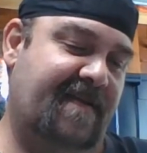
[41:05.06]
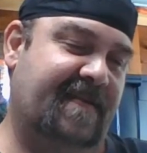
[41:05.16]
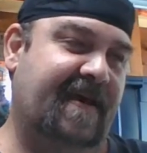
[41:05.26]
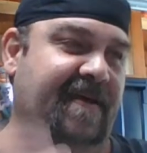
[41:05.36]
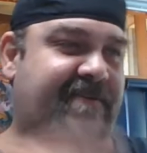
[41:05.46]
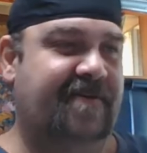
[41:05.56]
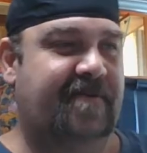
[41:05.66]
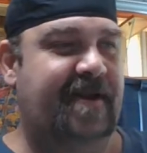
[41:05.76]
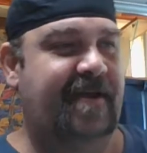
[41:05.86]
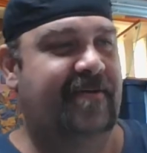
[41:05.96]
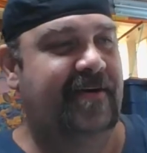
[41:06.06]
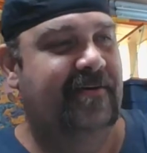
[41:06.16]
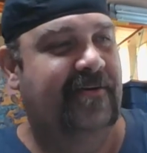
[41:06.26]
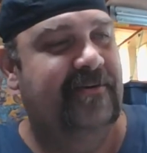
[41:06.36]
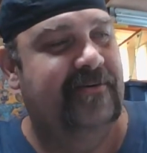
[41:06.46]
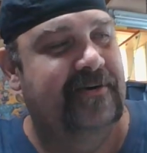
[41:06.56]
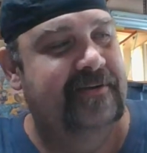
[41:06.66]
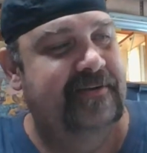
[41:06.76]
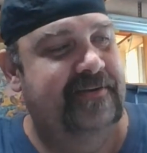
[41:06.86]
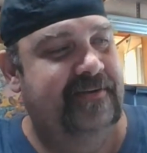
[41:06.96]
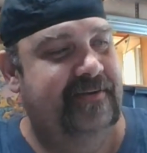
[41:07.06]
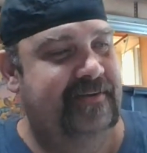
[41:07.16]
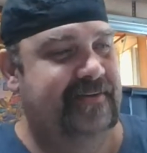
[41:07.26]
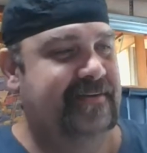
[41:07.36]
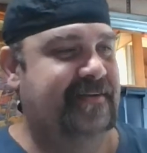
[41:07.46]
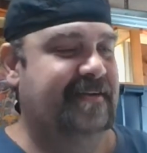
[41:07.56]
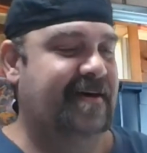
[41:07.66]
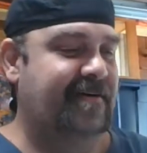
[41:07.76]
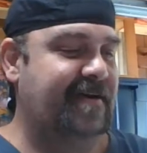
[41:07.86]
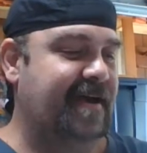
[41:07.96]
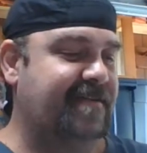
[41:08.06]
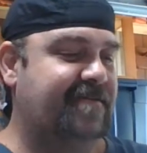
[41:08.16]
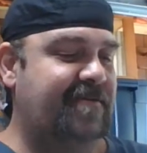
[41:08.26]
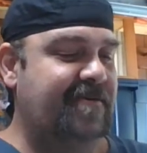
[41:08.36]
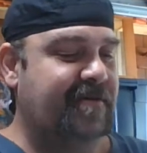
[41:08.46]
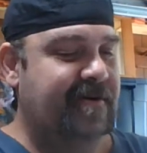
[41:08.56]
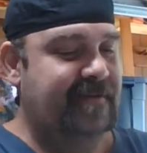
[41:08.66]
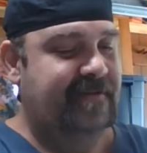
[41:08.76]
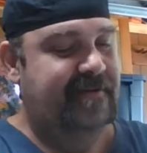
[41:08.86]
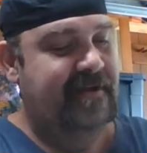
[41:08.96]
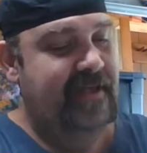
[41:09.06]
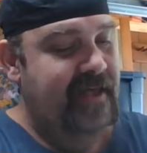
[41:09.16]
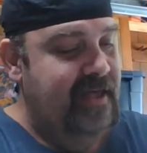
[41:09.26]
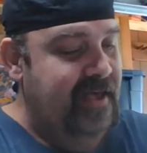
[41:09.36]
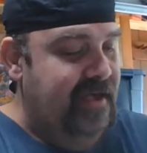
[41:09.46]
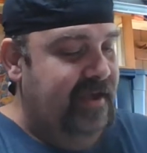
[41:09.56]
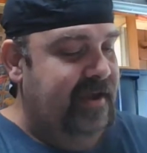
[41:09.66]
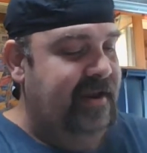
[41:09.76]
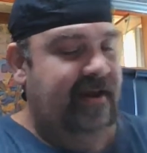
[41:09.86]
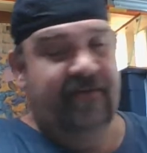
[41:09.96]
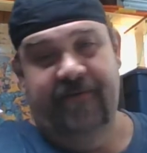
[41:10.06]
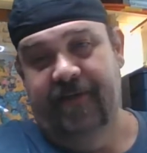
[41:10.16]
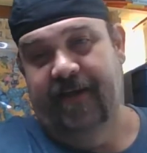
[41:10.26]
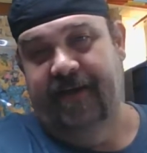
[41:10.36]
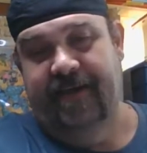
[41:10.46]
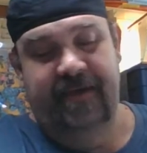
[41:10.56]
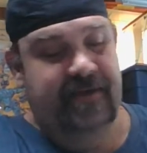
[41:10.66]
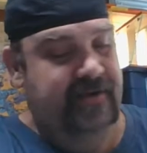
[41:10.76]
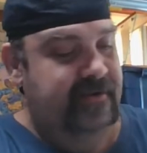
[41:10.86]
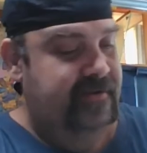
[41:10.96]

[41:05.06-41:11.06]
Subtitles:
I got so many of the older ones. Now I got some new ones. And then if you're lucky,